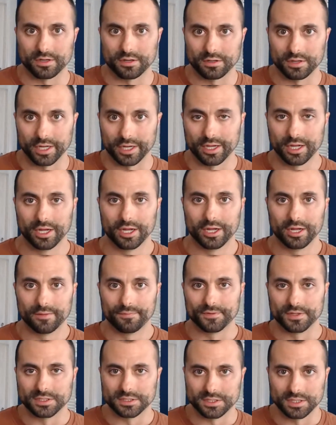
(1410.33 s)
They're like
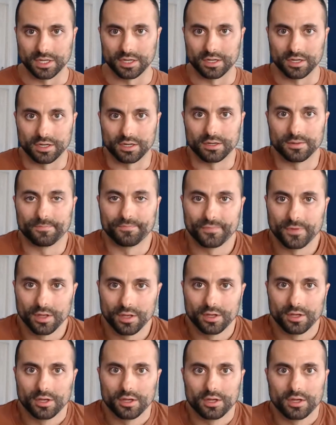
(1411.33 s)
these uh,
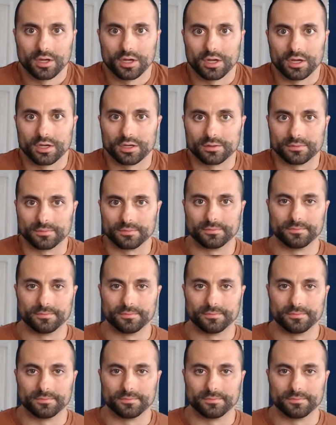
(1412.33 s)
uh,